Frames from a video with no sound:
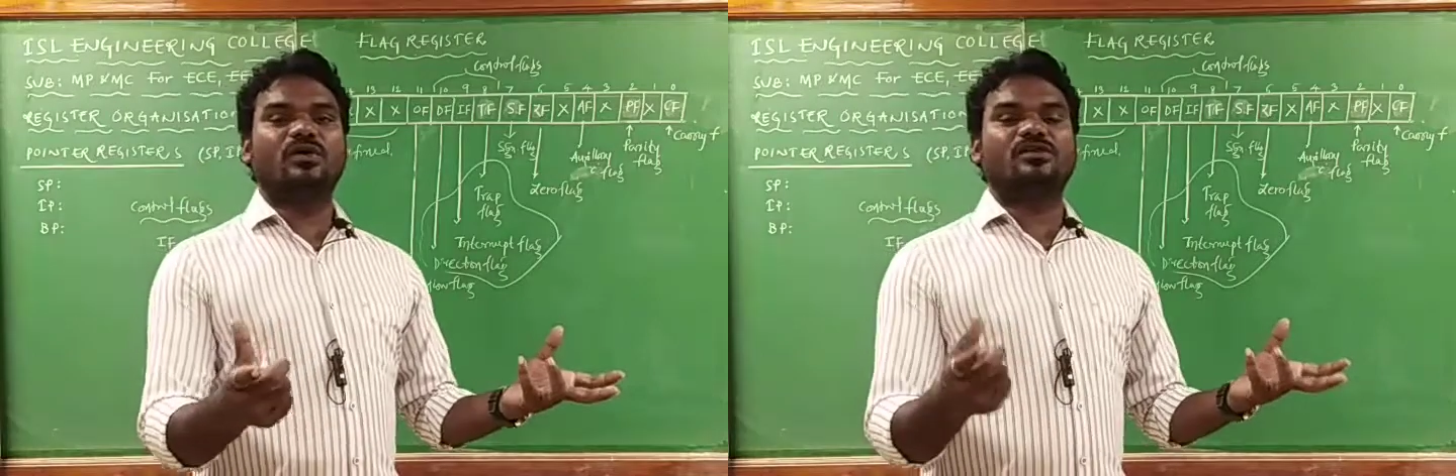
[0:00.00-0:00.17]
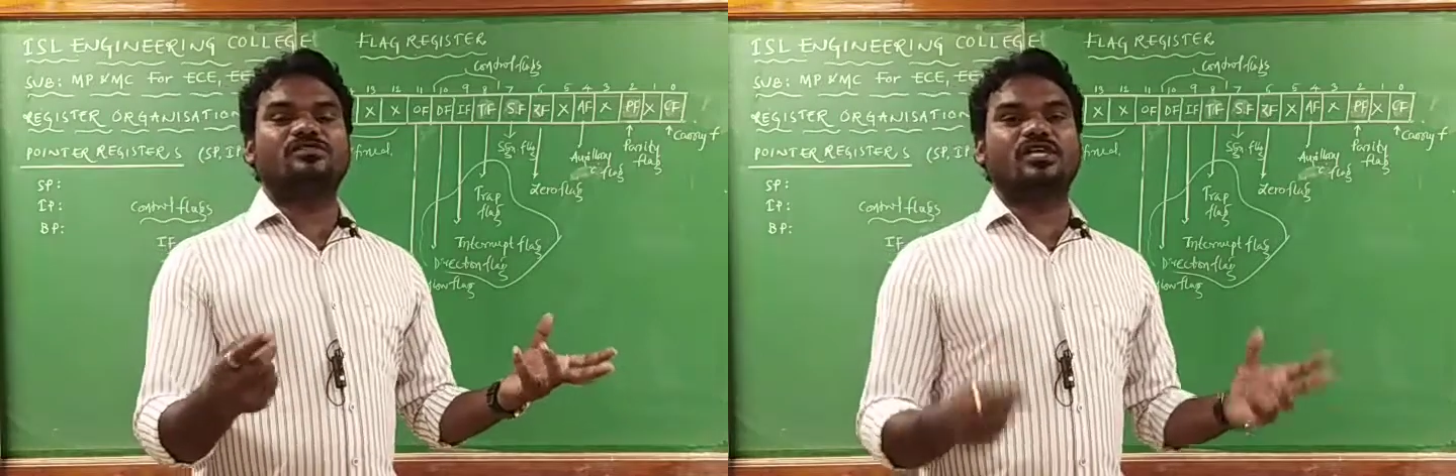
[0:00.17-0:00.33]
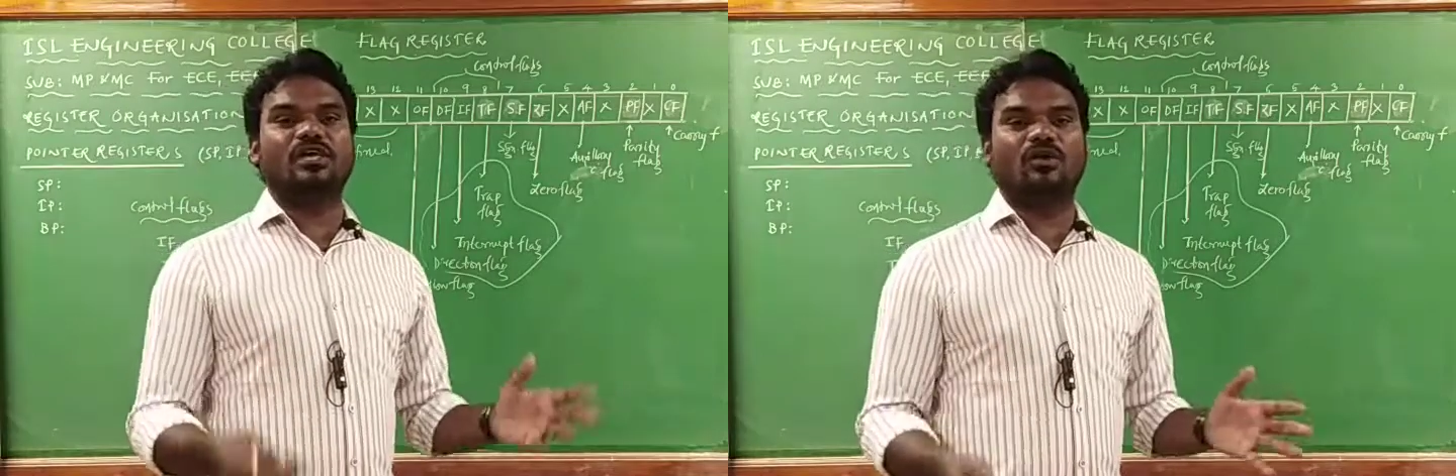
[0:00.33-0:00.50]

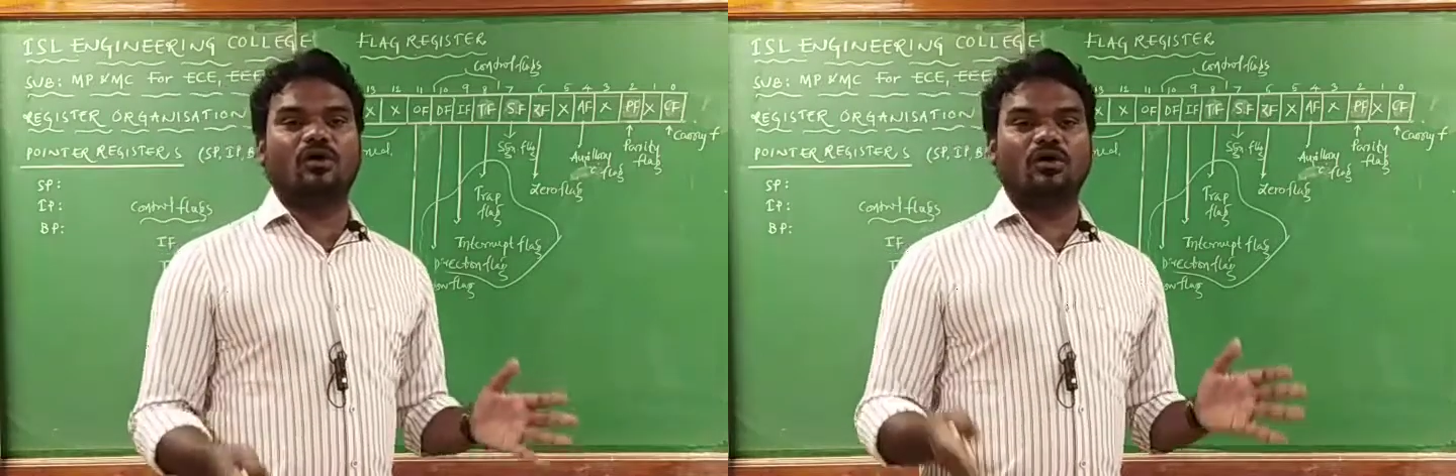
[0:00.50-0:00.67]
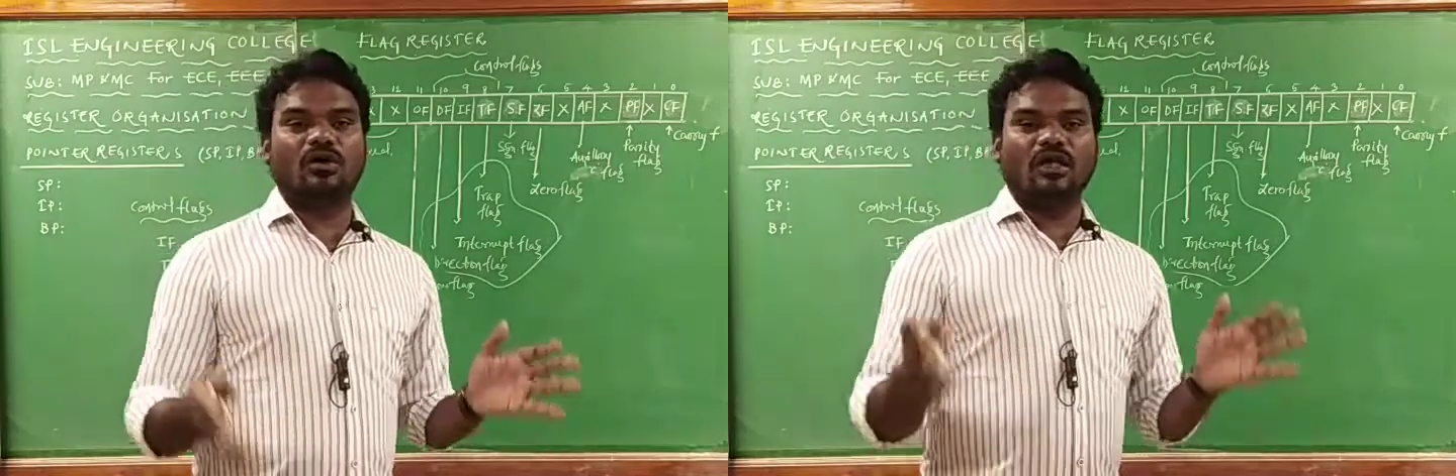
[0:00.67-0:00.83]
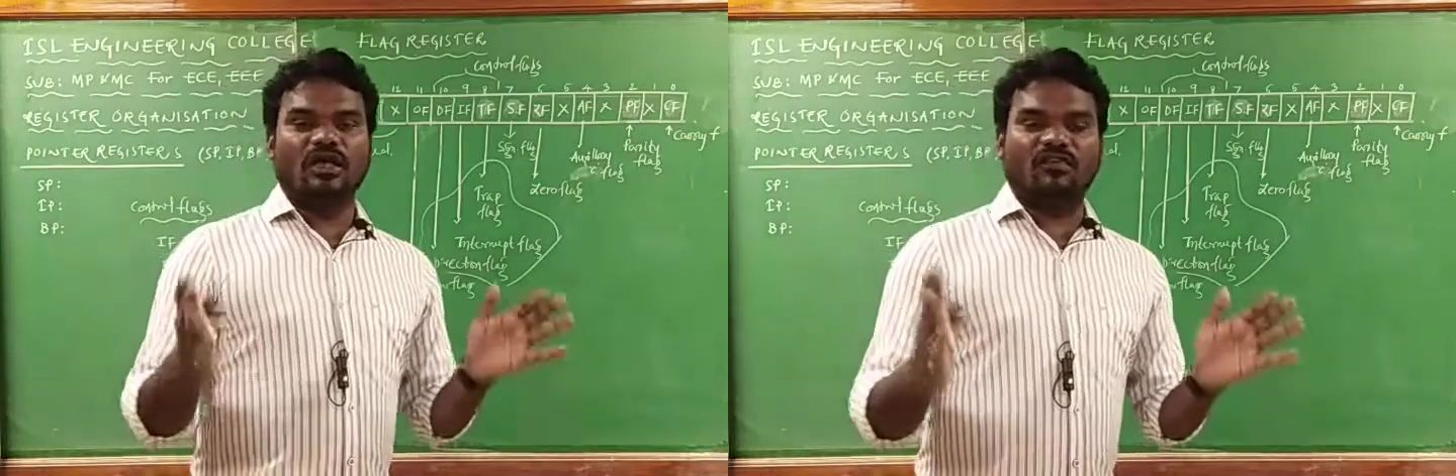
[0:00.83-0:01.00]
0.
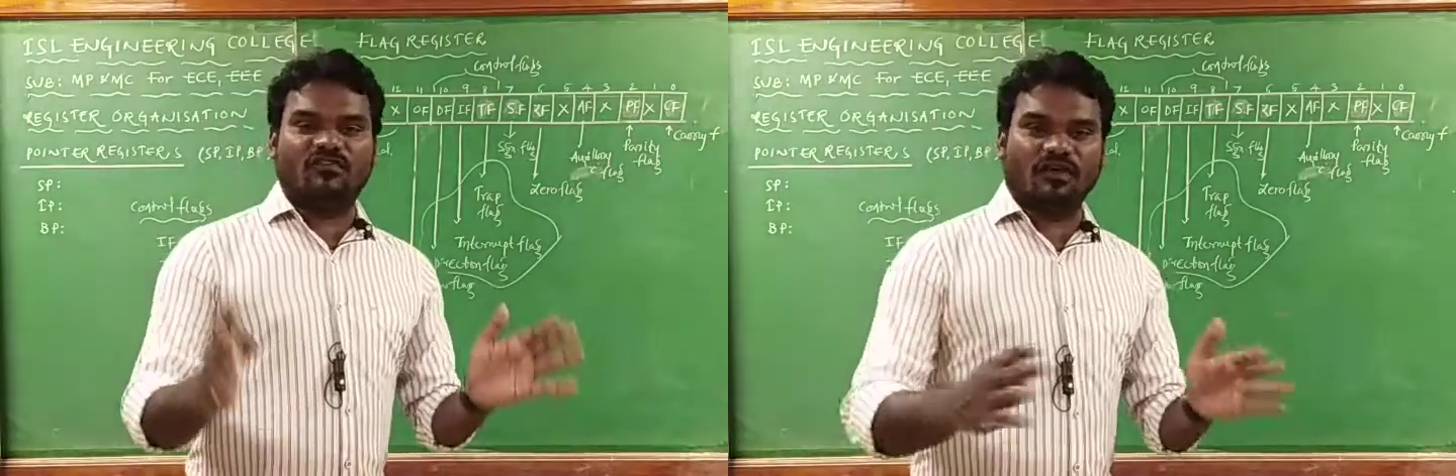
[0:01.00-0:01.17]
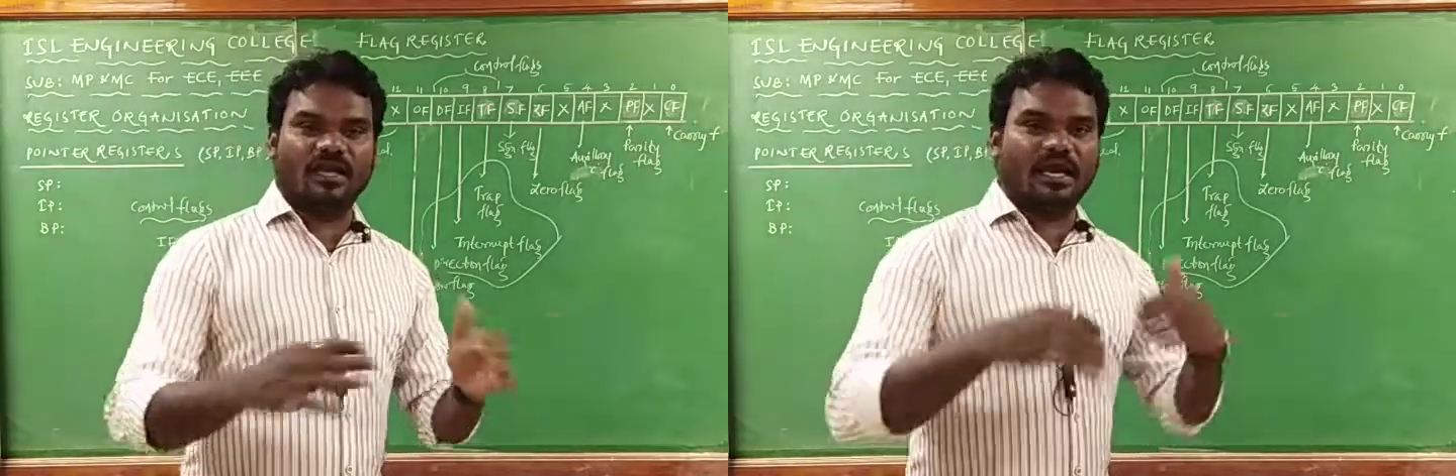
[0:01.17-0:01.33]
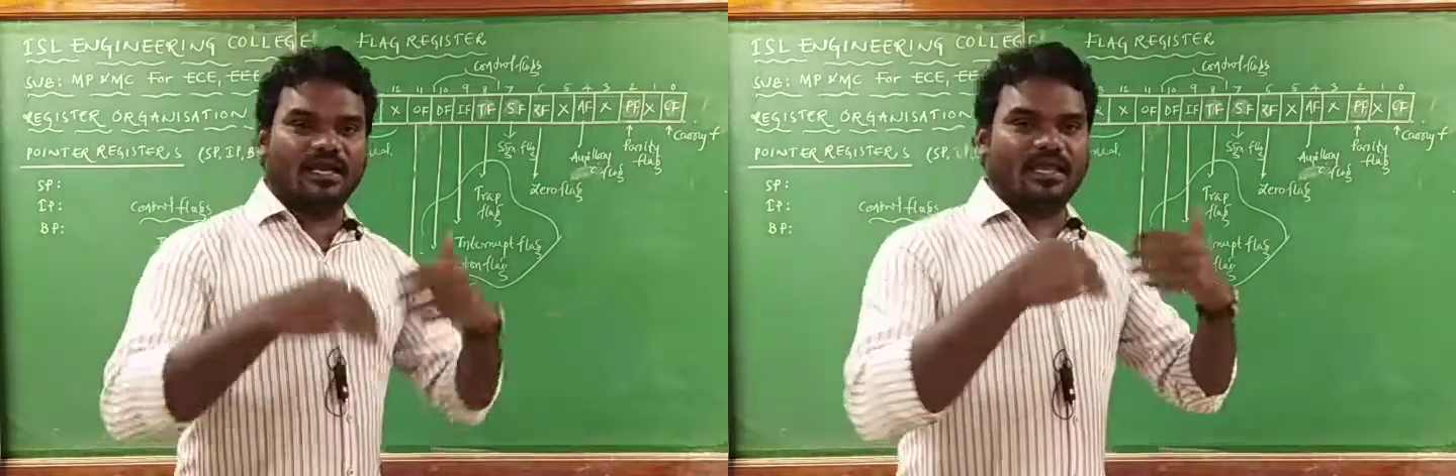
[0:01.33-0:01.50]
If we
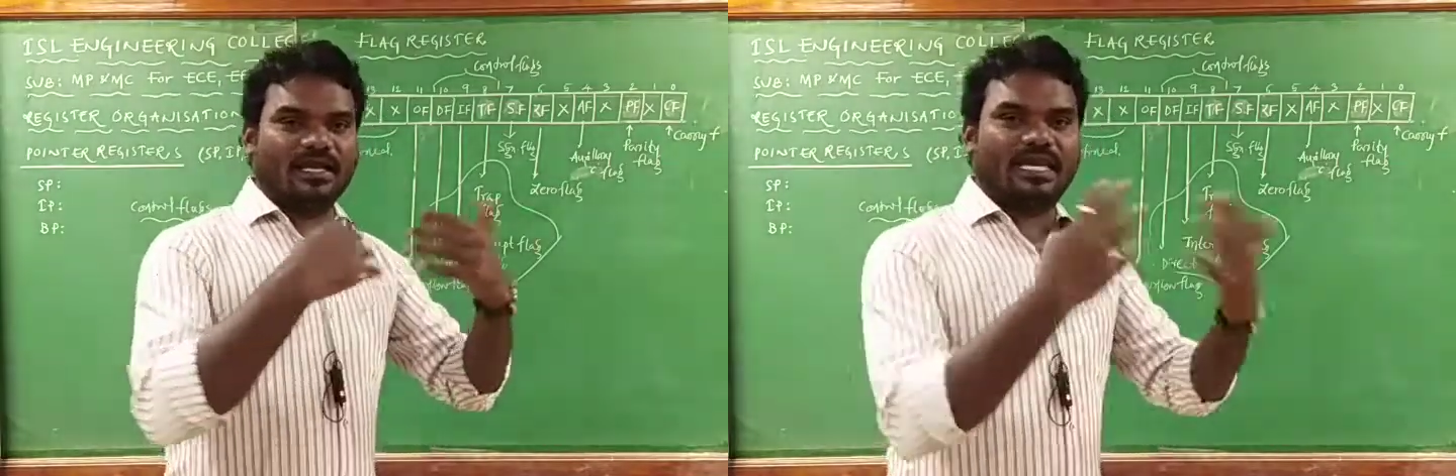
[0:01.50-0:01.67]
get the